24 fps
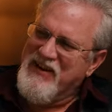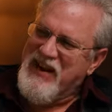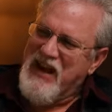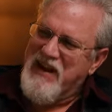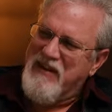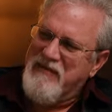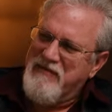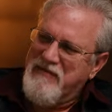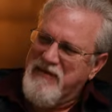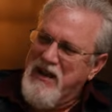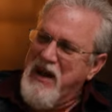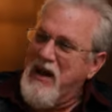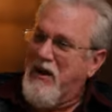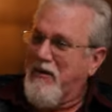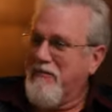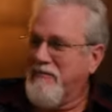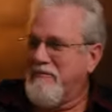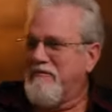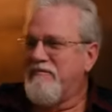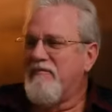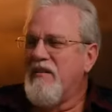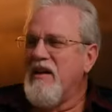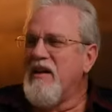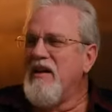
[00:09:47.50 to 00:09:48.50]
Okay,
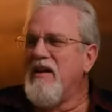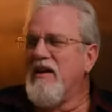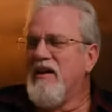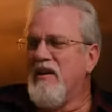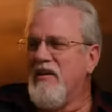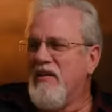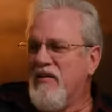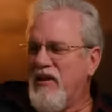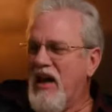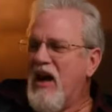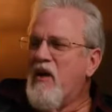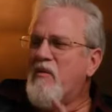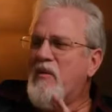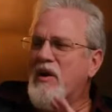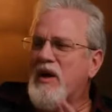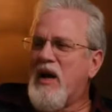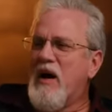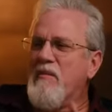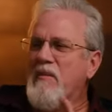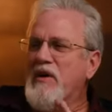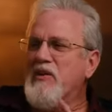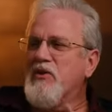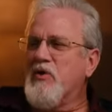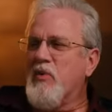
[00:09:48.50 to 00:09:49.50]
now we're
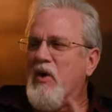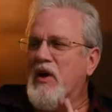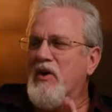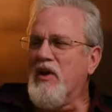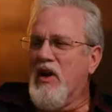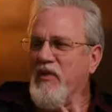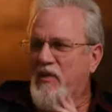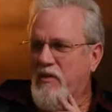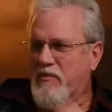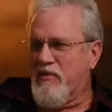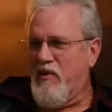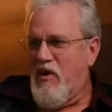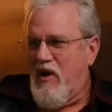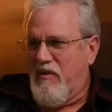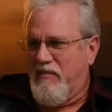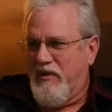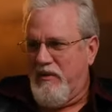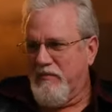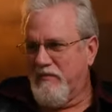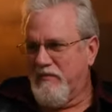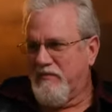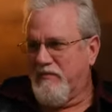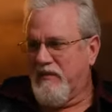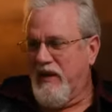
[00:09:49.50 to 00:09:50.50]
coming to another
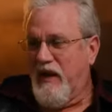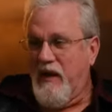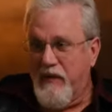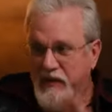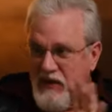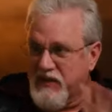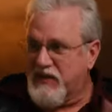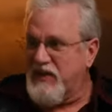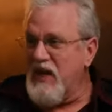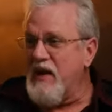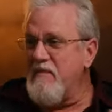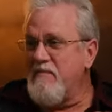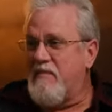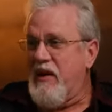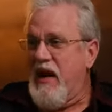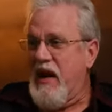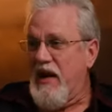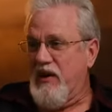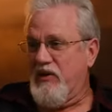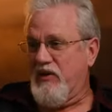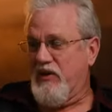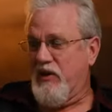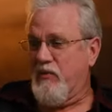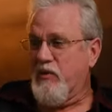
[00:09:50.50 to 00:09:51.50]
problem. On the same
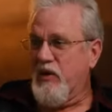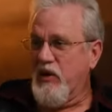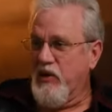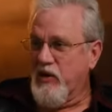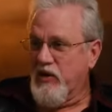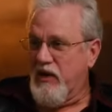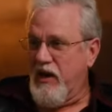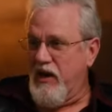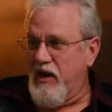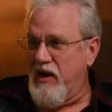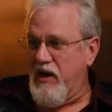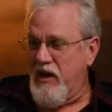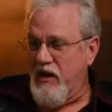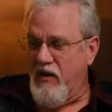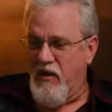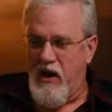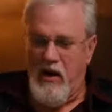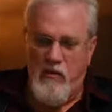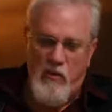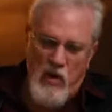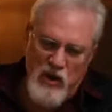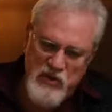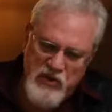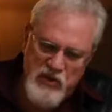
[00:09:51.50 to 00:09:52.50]
page that we're looking
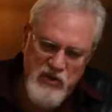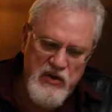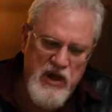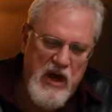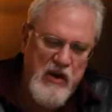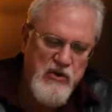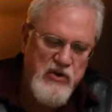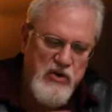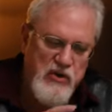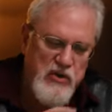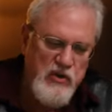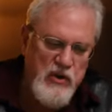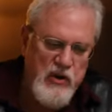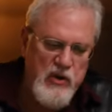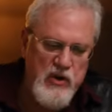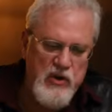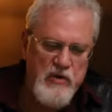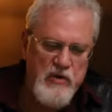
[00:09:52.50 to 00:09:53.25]
here, I want you now to